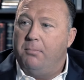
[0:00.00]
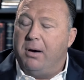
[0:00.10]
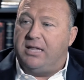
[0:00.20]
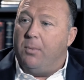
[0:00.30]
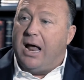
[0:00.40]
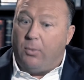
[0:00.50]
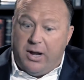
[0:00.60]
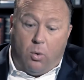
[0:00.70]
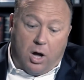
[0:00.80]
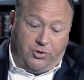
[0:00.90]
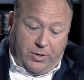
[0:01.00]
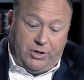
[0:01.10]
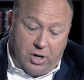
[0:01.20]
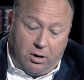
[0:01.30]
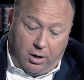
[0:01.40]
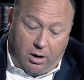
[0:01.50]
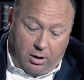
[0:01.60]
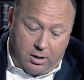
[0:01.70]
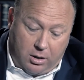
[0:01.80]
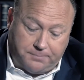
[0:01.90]
But then when I read a Wall Street Journal
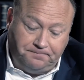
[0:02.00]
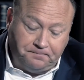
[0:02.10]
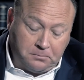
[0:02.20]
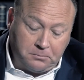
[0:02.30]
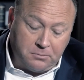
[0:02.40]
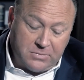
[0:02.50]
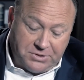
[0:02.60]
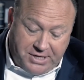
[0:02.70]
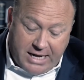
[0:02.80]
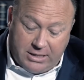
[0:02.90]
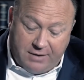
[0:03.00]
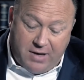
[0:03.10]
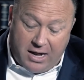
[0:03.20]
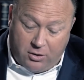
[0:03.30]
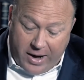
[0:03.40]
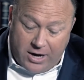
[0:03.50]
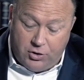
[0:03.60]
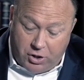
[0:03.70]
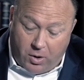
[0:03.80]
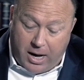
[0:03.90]
article saying that they've got a grand
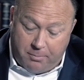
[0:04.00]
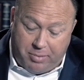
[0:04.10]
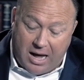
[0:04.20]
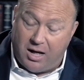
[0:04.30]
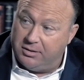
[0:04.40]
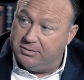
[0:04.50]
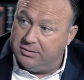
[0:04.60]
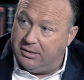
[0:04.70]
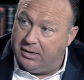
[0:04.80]
jury impaneled